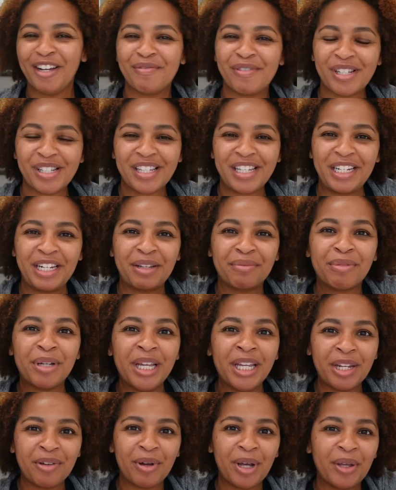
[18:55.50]
I'm just kidding. But
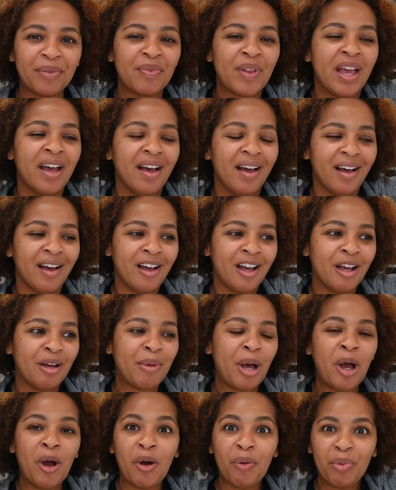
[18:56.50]
anyway, um,
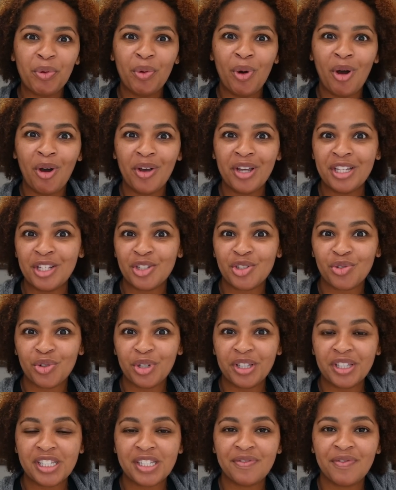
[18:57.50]
I hope you all
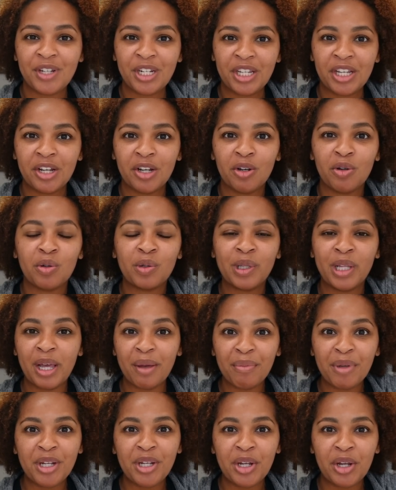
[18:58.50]
enjoyed this video.
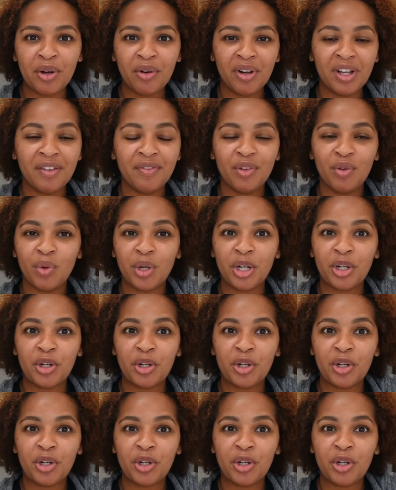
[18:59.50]
Let me know if you want